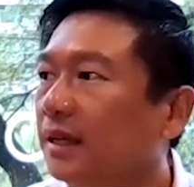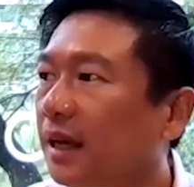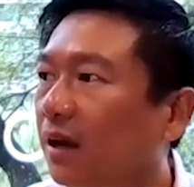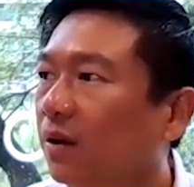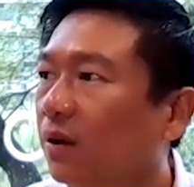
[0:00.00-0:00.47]

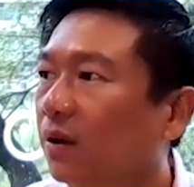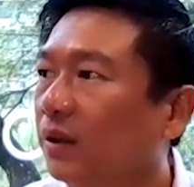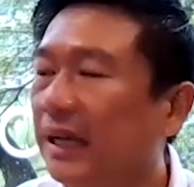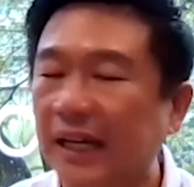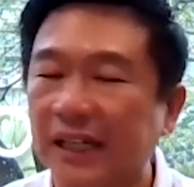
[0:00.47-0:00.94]
Now,
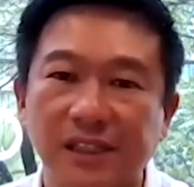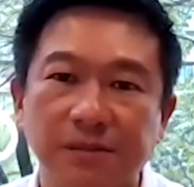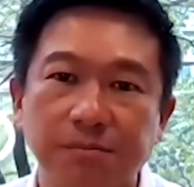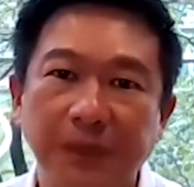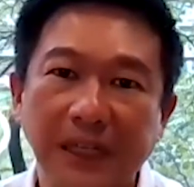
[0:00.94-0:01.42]

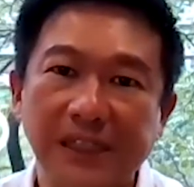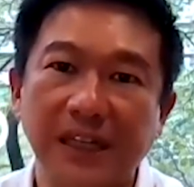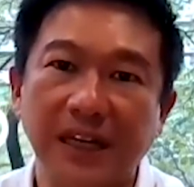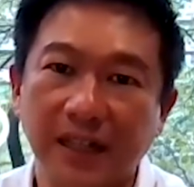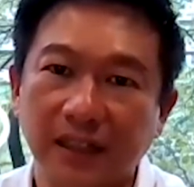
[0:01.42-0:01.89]
yes, be
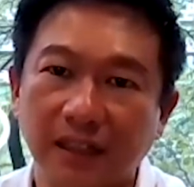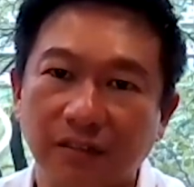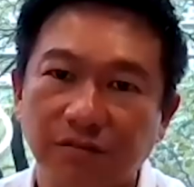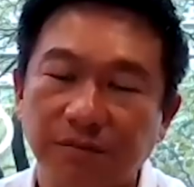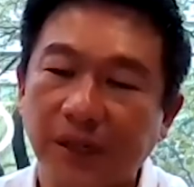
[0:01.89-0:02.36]
selective